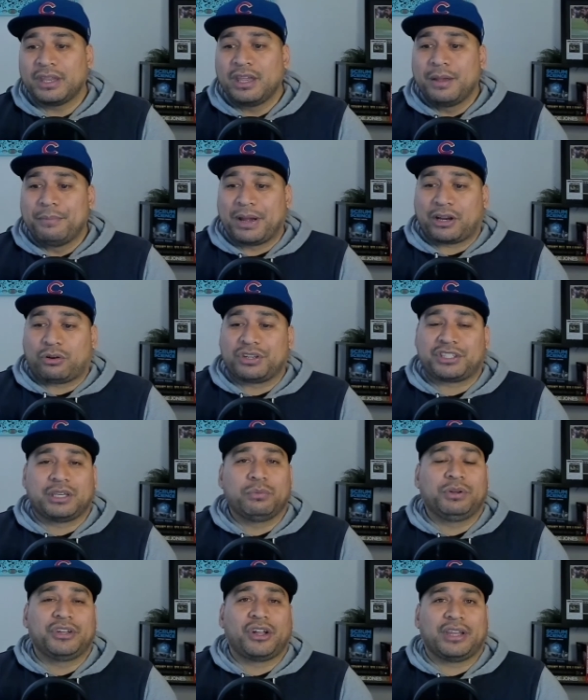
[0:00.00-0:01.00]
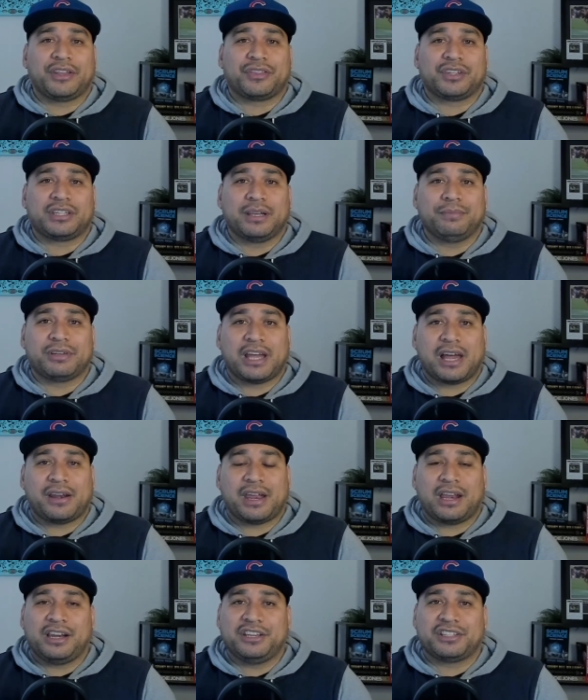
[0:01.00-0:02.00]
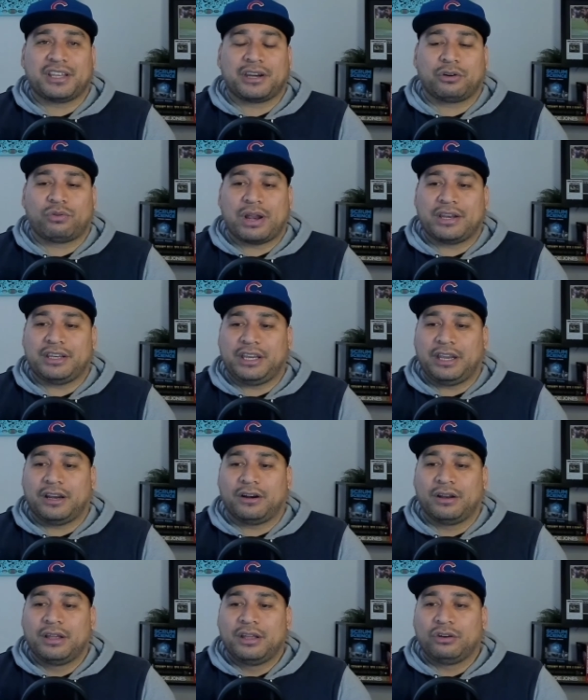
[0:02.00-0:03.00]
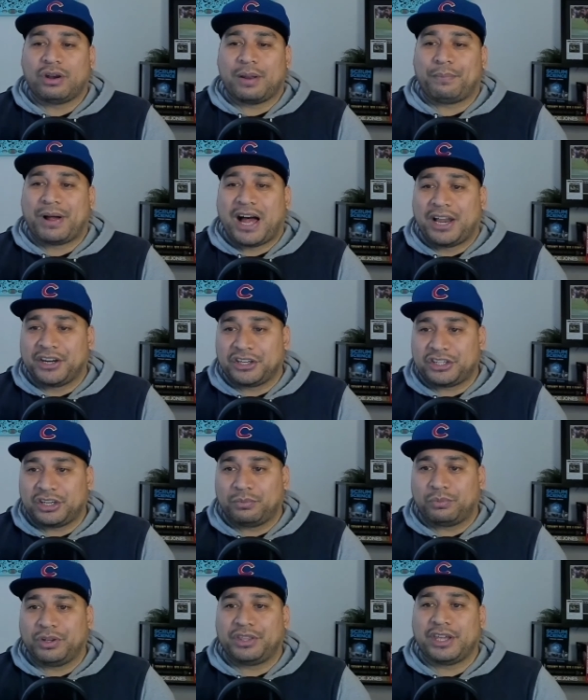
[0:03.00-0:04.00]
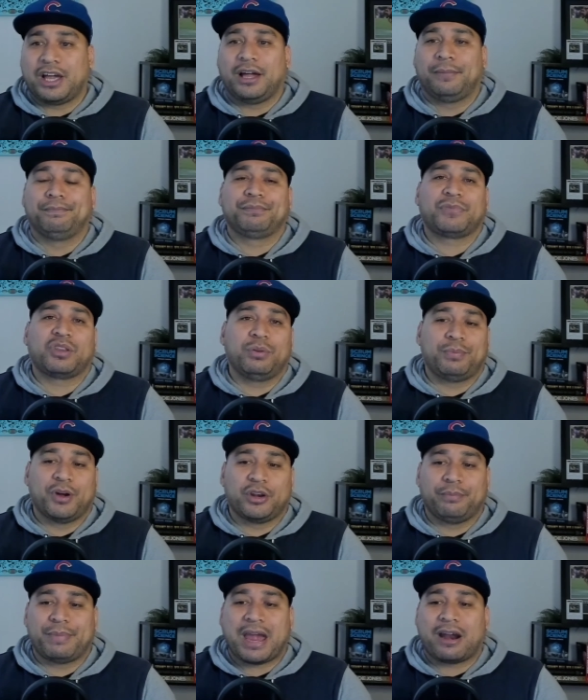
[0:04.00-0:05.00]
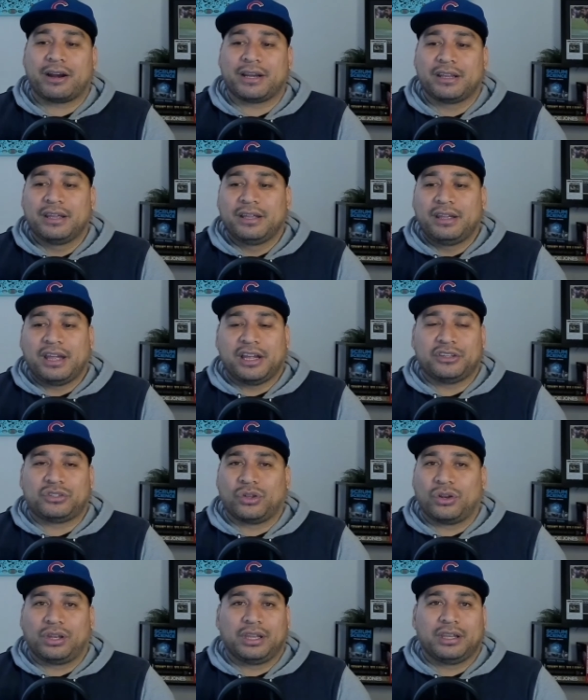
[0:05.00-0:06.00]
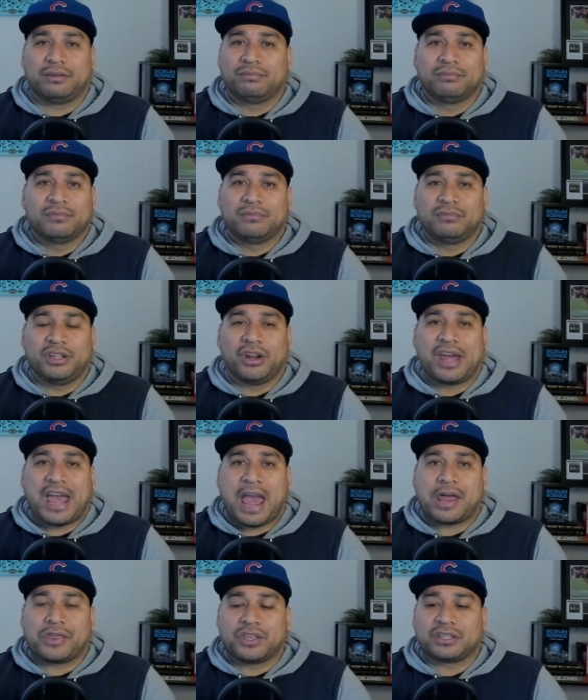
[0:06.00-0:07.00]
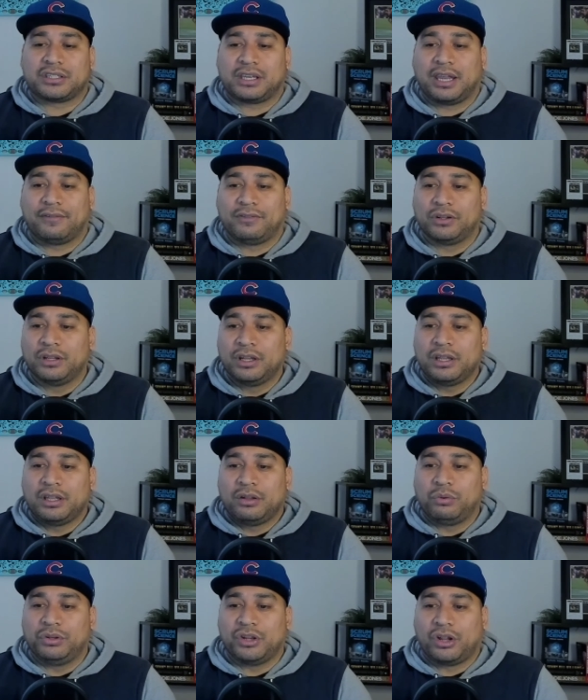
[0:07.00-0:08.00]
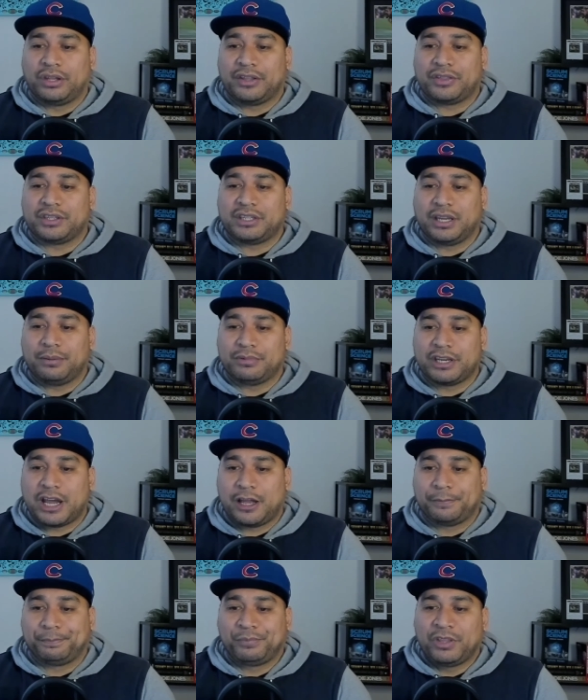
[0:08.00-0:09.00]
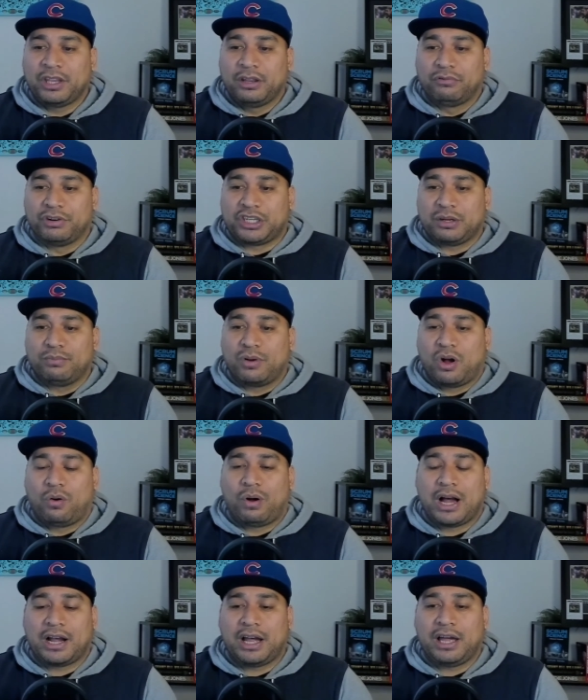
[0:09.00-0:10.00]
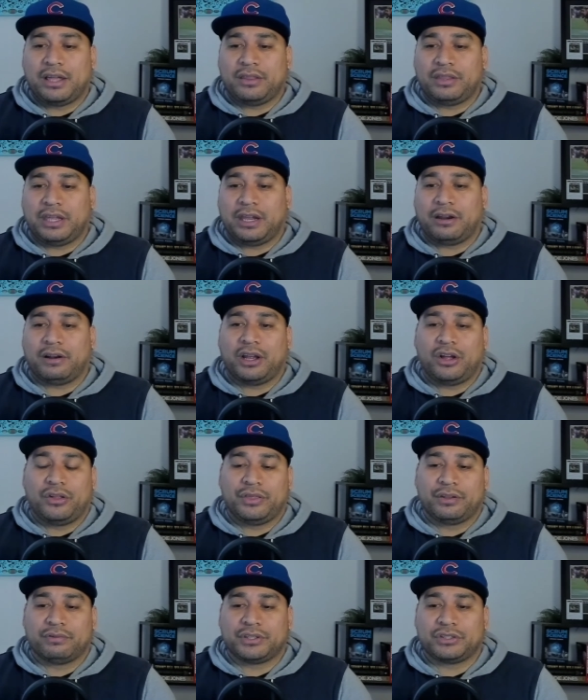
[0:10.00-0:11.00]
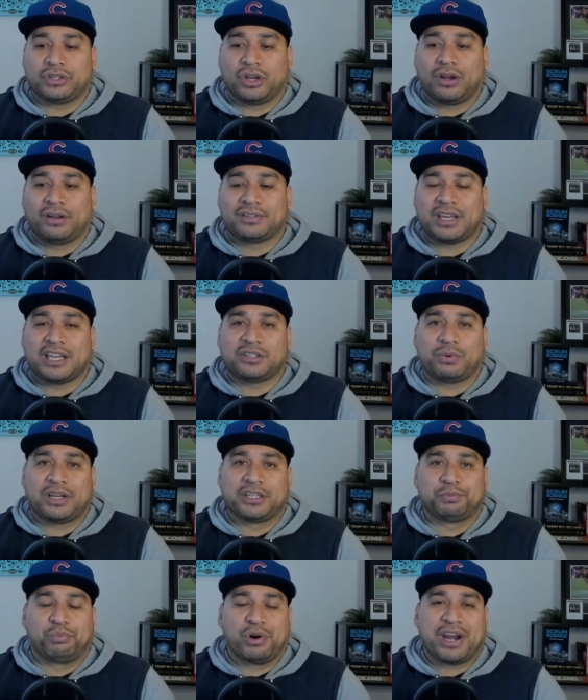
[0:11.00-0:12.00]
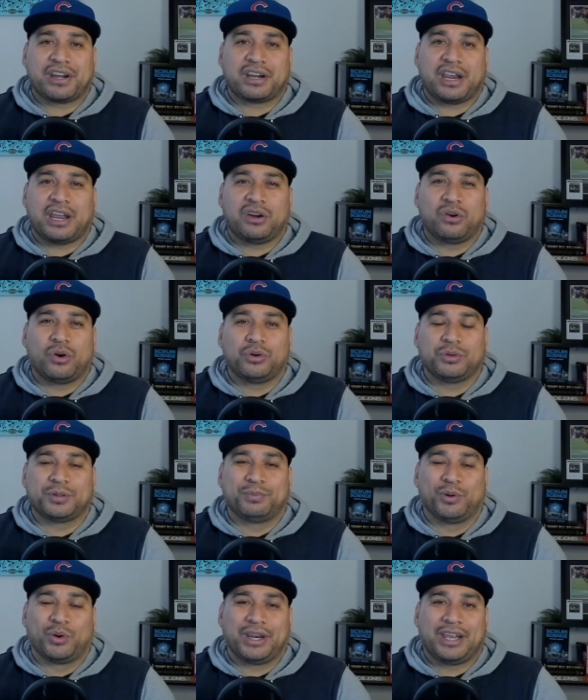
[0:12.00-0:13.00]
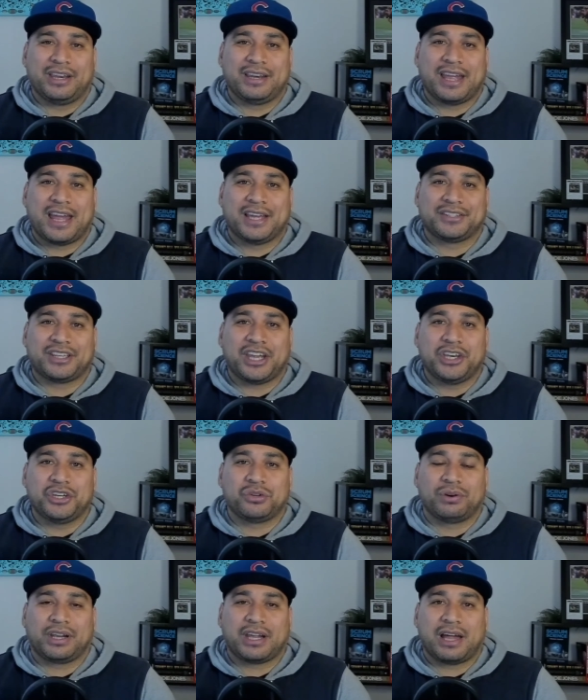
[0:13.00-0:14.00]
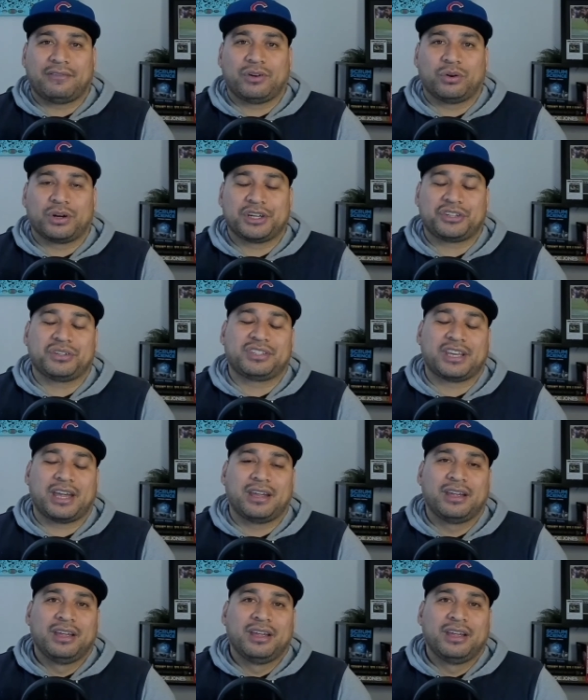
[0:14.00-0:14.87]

But Christie will not let the team down, and he's had a great year, great partnership with Beauden Barrett, and certainly, at this level, will not let the team down. Richie Mo'unga there on the reserves, as well as Braden Ennell, who was brought in as injury cover, or I should say